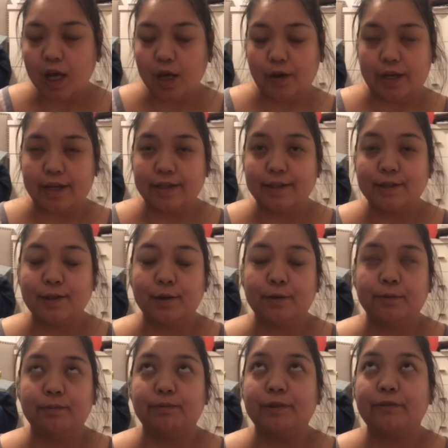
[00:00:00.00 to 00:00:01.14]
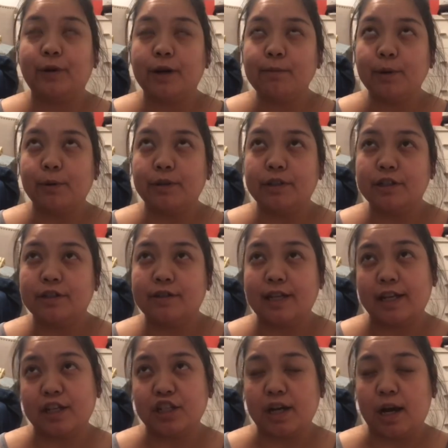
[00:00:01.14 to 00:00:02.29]
Okay, so before I'm going to
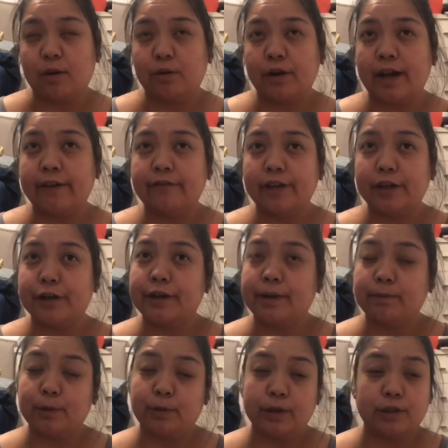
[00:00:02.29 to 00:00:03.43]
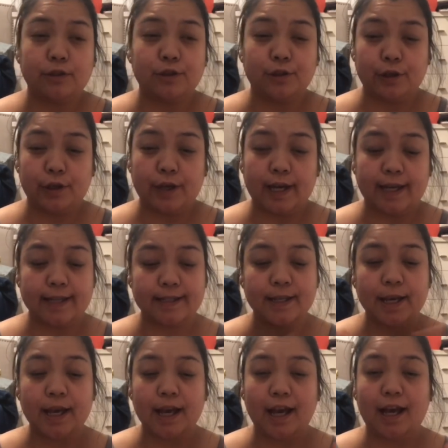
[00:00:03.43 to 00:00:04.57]
take a shower, I figured I'm going to show you guys
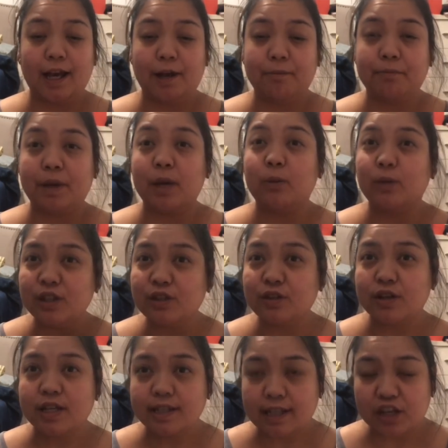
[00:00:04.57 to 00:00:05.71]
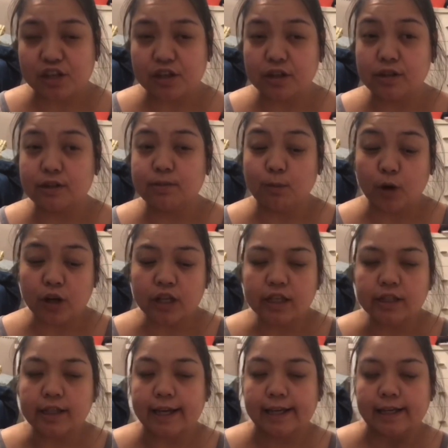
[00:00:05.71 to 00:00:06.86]
um, my winter essentials, more
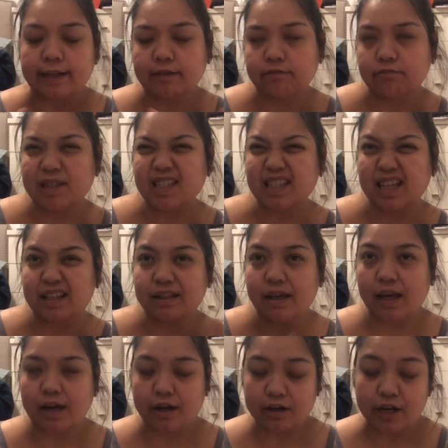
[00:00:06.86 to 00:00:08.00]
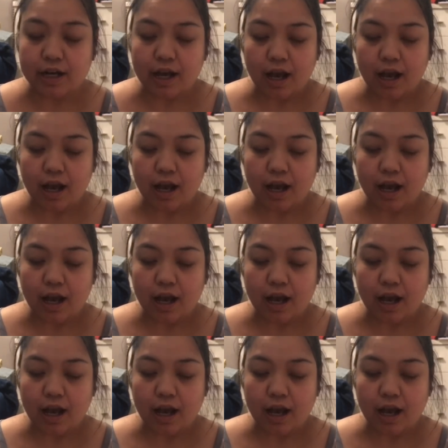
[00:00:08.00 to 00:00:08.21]
on like skincare.